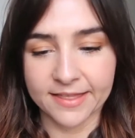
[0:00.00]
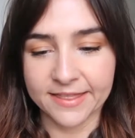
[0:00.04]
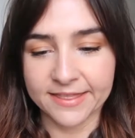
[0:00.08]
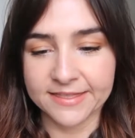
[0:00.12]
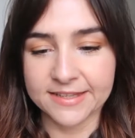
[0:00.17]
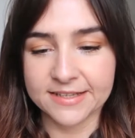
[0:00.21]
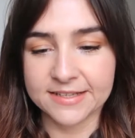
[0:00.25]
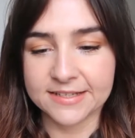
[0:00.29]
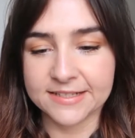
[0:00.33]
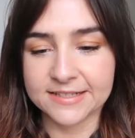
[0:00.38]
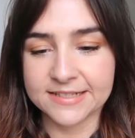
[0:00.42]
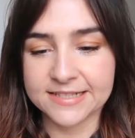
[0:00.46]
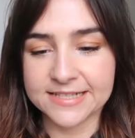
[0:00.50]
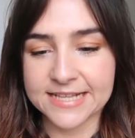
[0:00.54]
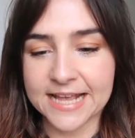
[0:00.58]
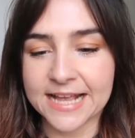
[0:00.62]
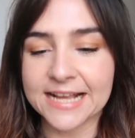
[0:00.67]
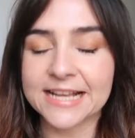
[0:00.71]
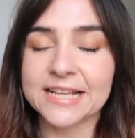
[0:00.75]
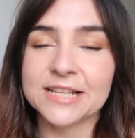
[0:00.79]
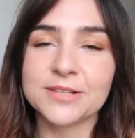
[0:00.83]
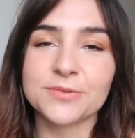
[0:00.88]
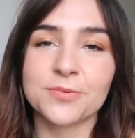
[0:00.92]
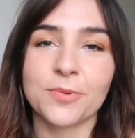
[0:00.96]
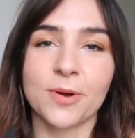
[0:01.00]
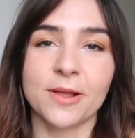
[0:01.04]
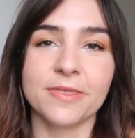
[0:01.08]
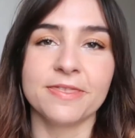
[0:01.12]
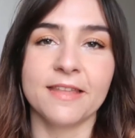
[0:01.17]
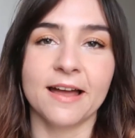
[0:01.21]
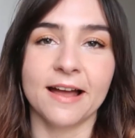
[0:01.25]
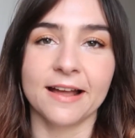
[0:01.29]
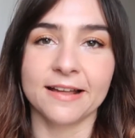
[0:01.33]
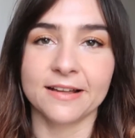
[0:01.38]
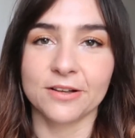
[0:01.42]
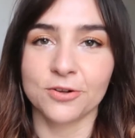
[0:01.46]
The second one
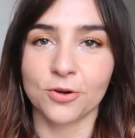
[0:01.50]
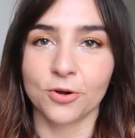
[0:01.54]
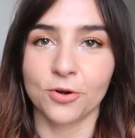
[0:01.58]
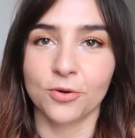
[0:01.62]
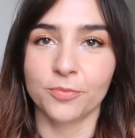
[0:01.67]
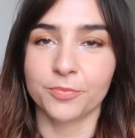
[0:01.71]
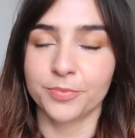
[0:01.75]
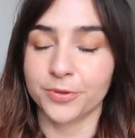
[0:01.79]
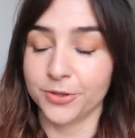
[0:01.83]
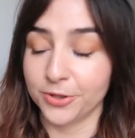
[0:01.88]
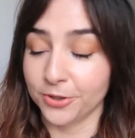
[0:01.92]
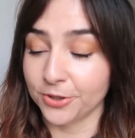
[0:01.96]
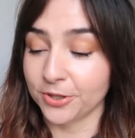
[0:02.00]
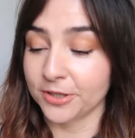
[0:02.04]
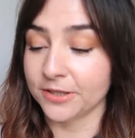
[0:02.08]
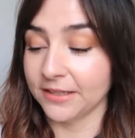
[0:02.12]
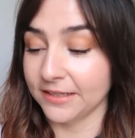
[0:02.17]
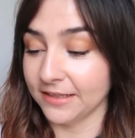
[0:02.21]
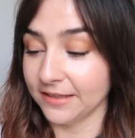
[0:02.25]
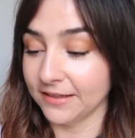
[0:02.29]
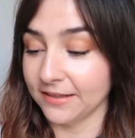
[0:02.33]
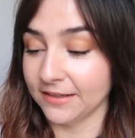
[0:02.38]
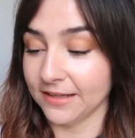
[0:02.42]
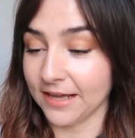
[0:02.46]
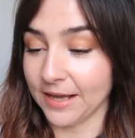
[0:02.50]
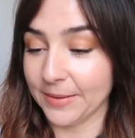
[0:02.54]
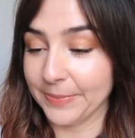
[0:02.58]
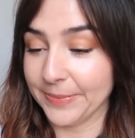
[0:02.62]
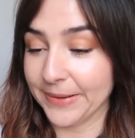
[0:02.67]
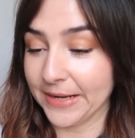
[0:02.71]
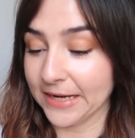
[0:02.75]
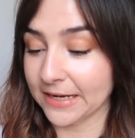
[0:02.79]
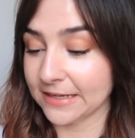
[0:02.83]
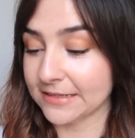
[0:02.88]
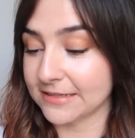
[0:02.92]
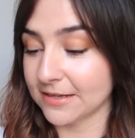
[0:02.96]
that I got, purely I
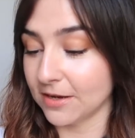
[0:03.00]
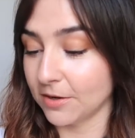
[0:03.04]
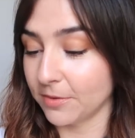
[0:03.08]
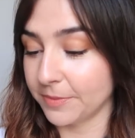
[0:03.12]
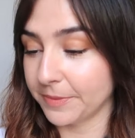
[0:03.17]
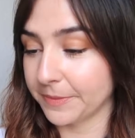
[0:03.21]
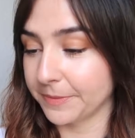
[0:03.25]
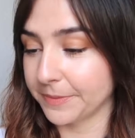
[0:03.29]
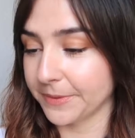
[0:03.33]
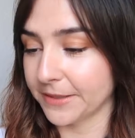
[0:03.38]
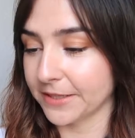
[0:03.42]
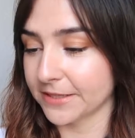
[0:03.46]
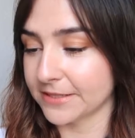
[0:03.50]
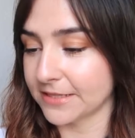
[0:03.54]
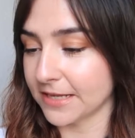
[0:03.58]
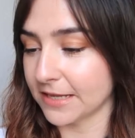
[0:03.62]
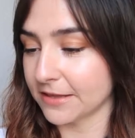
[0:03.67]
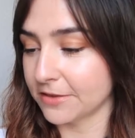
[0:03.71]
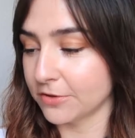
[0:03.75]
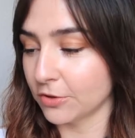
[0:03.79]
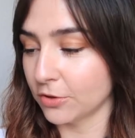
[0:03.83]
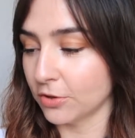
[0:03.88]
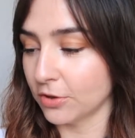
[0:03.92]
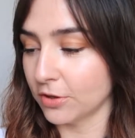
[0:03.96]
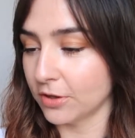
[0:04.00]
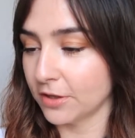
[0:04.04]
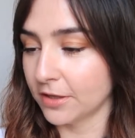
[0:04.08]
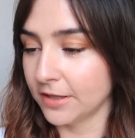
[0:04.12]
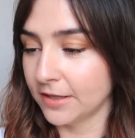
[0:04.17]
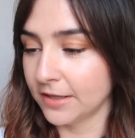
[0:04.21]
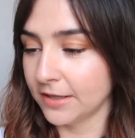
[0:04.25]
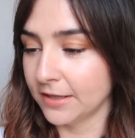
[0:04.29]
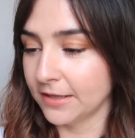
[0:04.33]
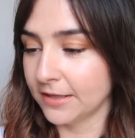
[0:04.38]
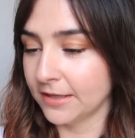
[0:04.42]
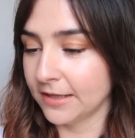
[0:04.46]
picked up because I thought,
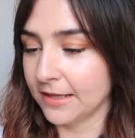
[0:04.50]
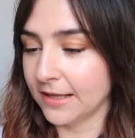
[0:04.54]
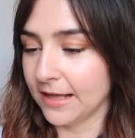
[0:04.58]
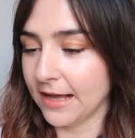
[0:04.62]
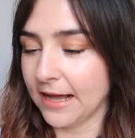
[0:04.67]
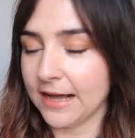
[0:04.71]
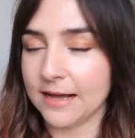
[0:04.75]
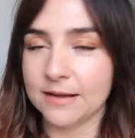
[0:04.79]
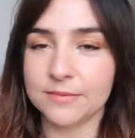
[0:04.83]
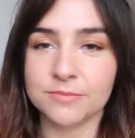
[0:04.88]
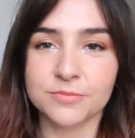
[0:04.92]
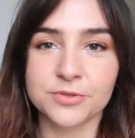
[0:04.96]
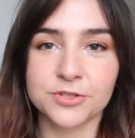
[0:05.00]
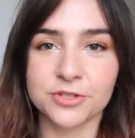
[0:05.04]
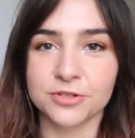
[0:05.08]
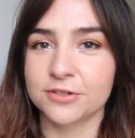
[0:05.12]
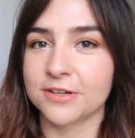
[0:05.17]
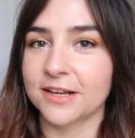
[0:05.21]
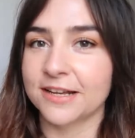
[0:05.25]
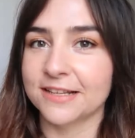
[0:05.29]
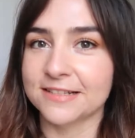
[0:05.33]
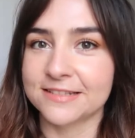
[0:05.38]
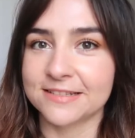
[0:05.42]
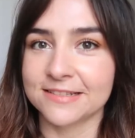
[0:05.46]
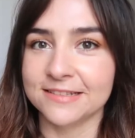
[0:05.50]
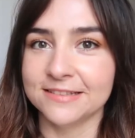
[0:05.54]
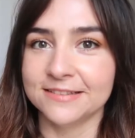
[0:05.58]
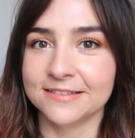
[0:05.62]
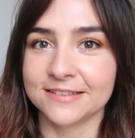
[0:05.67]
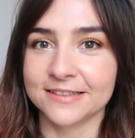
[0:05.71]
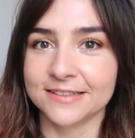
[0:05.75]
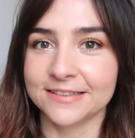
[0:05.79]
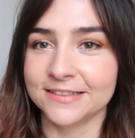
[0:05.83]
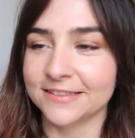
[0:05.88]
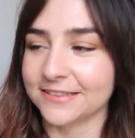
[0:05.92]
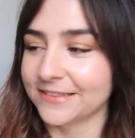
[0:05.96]
I'm sure I've seen
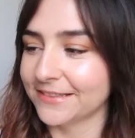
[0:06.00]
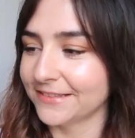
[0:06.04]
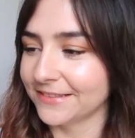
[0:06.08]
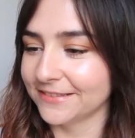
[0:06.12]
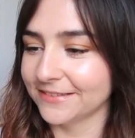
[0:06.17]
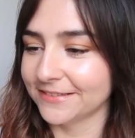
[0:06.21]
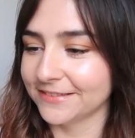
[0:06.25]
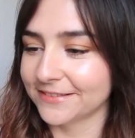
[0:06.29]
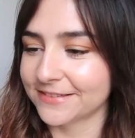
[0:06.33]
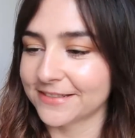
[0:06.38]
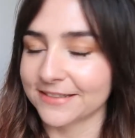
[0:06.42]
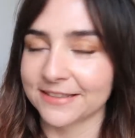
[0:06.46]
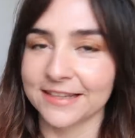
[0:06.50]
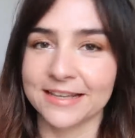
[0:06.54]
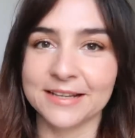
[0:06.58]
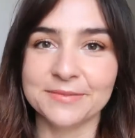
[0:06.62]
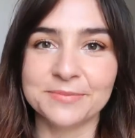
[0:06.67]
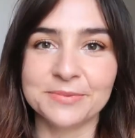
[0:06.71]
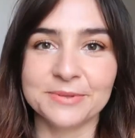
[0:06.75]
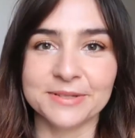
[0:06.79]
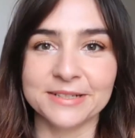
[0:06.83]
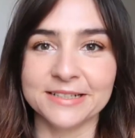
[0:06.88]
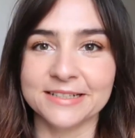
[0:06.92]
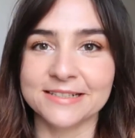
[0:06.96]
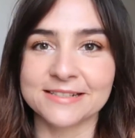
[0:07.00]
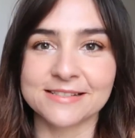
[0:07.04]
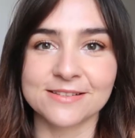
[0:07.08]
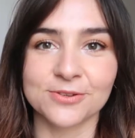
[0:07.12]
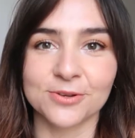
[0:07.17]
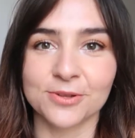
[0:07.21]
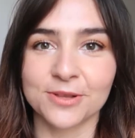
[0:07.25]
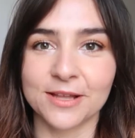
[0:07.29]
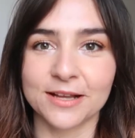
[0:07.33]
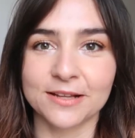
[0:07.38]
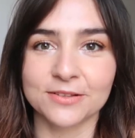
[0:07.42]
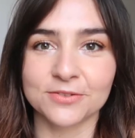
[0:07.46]
like celebrities and
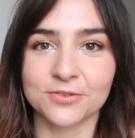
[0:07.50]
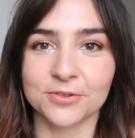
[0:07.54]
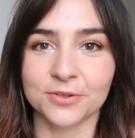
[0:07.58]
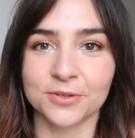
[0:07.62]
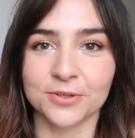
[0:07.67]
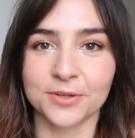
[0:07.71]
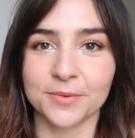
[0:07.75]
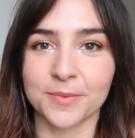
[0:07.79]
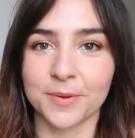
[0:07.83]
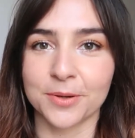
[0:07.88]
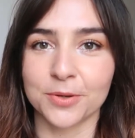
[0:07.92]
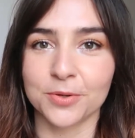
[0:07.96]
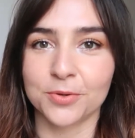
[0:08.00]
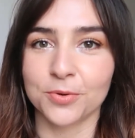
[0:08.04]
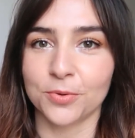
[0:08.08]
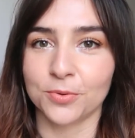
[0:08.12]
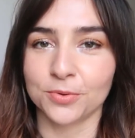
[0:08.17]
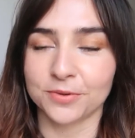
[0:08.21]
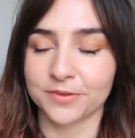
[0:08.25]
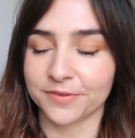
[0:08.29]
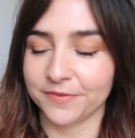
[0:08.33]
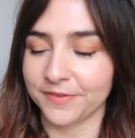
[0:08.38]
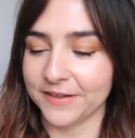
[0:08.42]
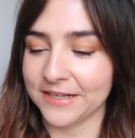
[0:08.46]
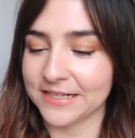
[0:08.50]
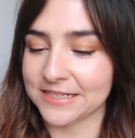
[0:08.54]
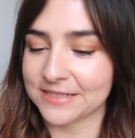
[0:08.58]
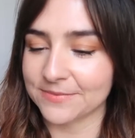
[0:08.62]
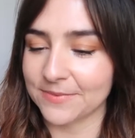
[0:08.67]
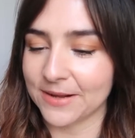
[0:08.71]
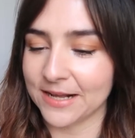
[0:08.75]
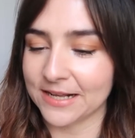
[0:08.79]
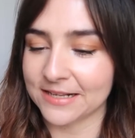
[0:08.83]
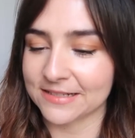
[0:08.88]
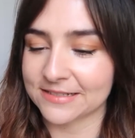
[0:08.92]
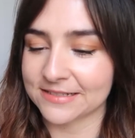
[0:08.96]
all that talking about gold face
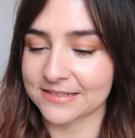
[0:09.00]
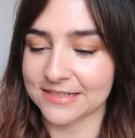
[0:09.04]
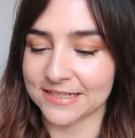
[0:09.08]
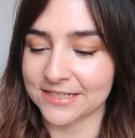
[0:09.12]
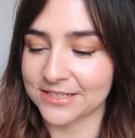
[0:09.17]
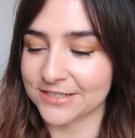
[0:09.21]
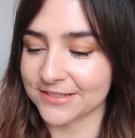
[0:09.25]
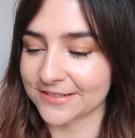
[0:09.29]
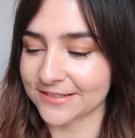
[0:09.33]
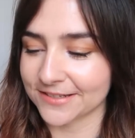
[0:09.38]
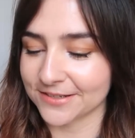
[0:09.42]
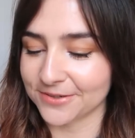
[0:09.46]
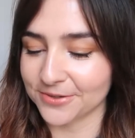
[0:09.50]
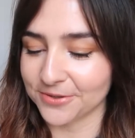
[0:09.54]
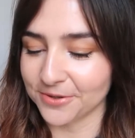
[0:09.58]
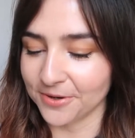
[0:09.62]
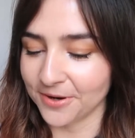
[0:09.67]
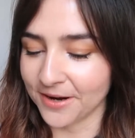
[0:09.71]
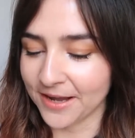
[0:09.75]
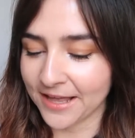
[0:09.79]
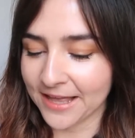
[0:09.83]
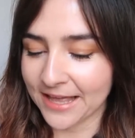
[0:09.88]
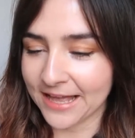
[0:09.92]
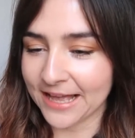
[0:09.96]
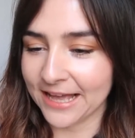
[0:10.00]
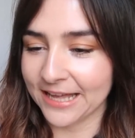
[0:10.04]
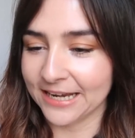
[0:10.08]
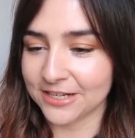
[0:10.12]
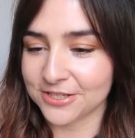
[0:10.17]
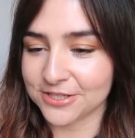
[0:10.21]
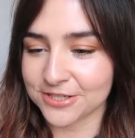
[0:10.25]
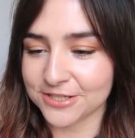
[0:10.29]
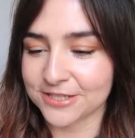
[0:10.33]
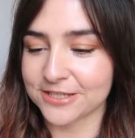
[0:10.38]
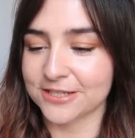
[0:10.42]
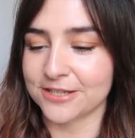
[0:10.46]
masks ages ago, and I
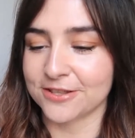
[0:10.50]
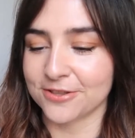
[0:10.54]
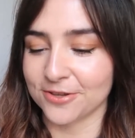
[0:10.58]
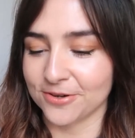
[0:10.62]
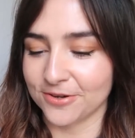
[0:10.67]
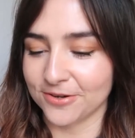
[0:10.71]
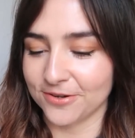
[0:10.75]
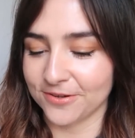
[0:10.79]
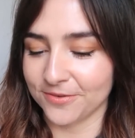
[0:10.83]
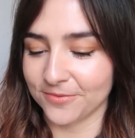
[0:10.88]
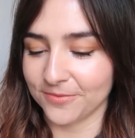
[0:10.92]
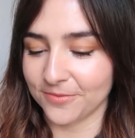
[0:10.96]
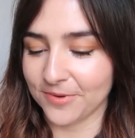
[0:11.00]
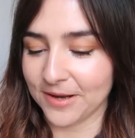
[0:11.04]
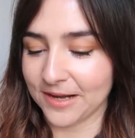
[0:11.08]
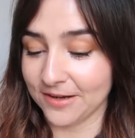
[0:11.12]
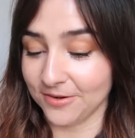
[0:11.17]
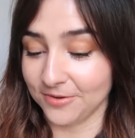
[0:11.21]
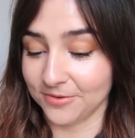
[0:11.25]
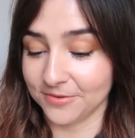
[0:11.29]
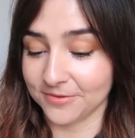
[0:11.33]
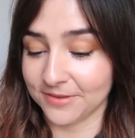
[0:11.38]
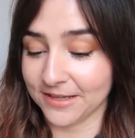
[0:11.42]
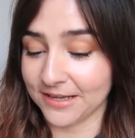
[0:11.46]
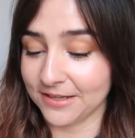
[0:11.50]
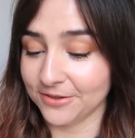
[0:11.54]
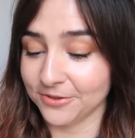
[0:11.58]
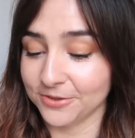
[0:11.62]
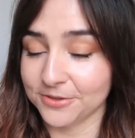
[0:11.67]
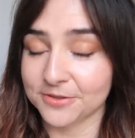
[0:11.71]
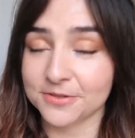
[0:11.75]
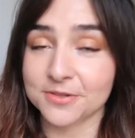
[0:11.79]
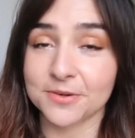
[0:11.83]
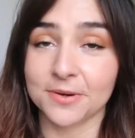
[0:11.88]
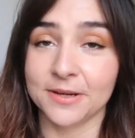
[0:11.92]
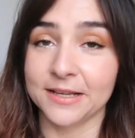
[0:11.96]
just thought, wow, that
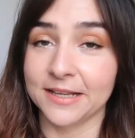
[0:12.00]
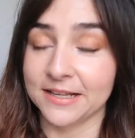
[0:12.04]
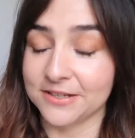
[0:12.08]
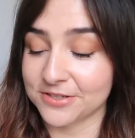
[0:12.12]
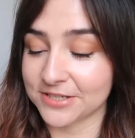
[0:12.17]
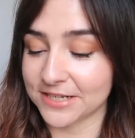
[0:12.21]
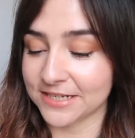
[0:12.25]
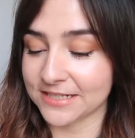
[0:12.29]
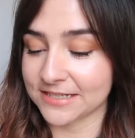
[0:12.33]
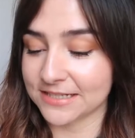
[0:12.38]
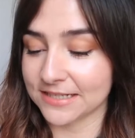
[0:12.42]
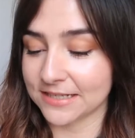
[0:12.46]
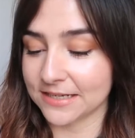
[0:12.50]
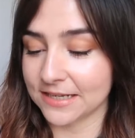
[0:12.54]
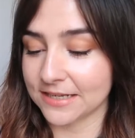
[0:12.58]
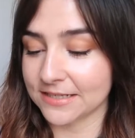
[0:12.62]
looks quite interesting.